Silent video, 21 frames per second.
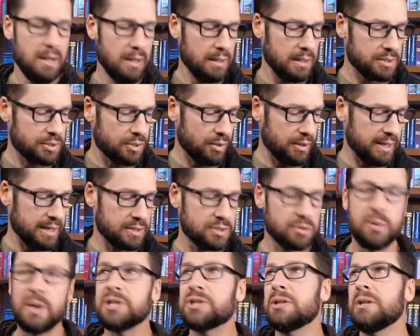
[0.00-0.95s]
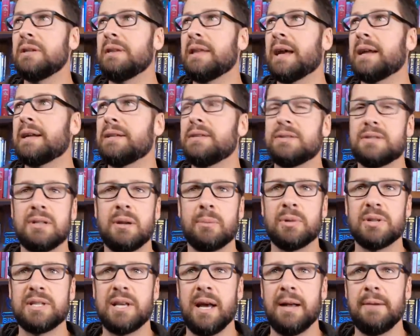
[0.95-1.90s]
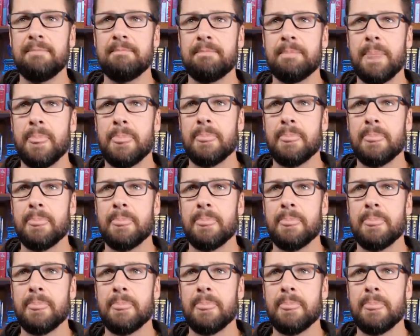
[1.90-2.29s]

Let's go to the next question. That is number 10.